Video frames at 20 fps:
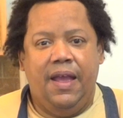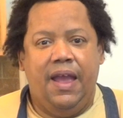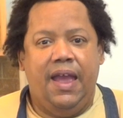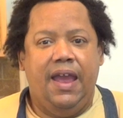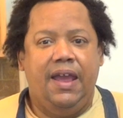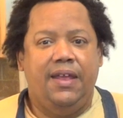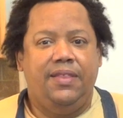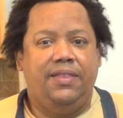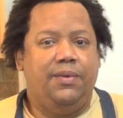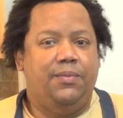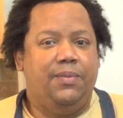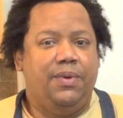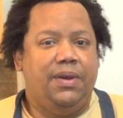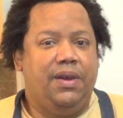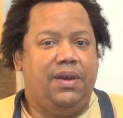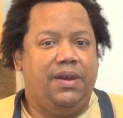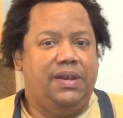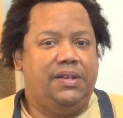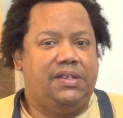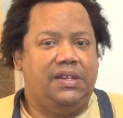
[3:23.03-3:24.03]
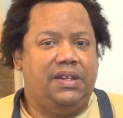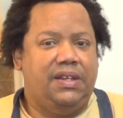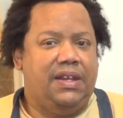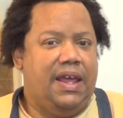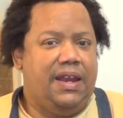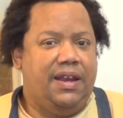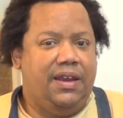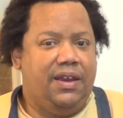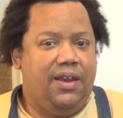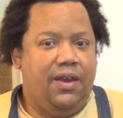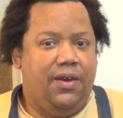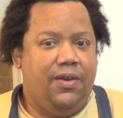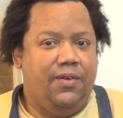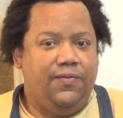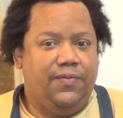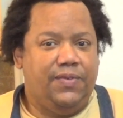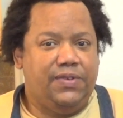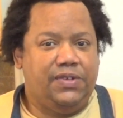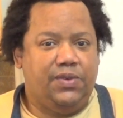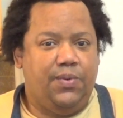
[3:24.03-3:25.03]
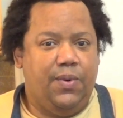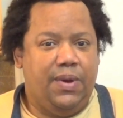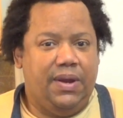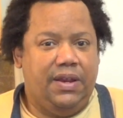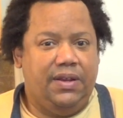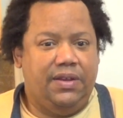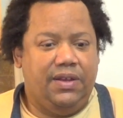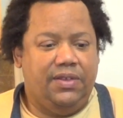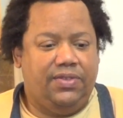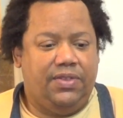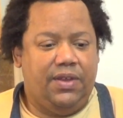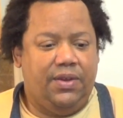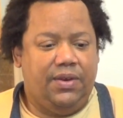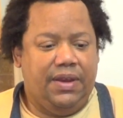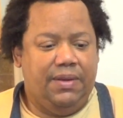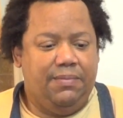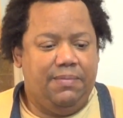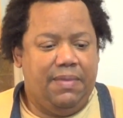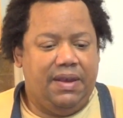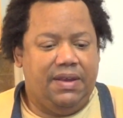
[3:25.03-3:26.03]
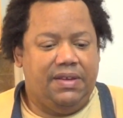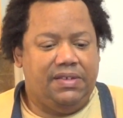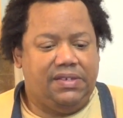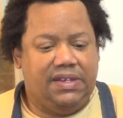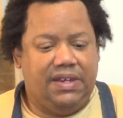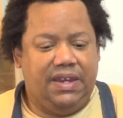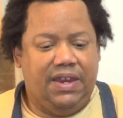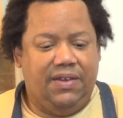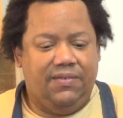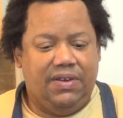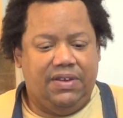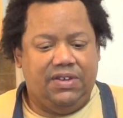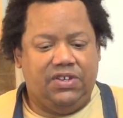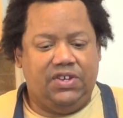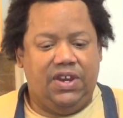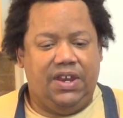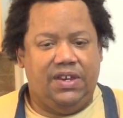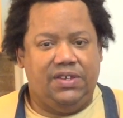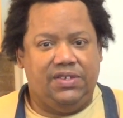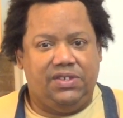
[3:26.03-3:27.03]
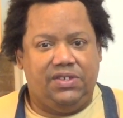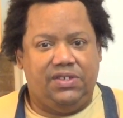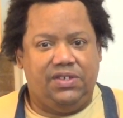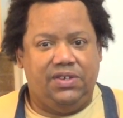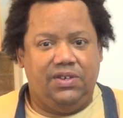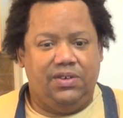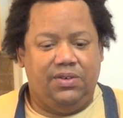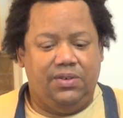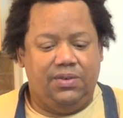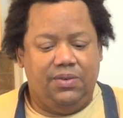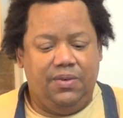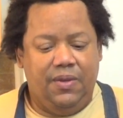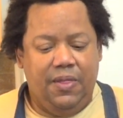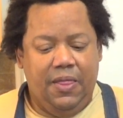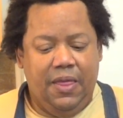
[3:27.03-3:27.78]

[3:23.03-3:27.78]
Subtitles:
and then we're going to let it go for 20 to 30 minutes to give it a chance to